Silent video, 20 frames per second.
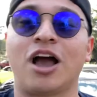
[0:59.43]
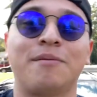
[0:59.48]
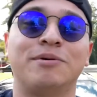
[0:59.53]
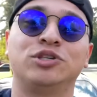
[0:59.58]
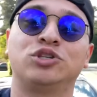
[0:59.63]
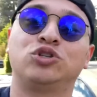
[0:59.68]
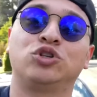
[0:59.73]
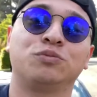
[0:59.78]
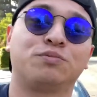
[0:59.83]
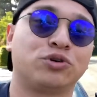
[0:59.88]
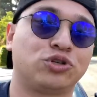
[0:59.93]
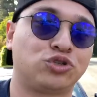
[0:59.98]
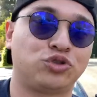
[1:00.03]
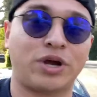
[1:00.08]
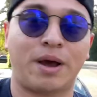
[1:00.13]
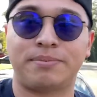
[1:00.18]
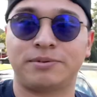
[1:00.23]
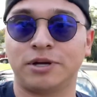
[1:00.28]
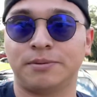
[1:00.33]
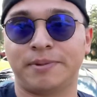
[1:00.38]
I've been super
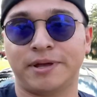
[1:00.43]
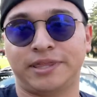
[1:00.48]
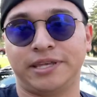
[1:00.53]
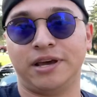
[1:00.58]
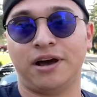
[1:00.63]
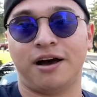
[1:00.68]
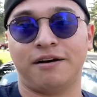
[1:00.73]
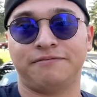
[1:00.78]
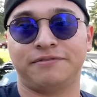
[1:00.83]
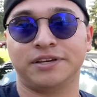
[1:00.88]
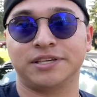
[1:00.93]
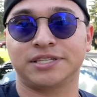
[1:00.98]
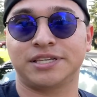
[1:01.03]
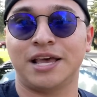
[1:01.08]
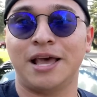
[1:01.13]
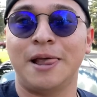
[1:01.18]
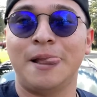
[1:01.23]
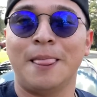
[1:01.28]
strapped up at the office.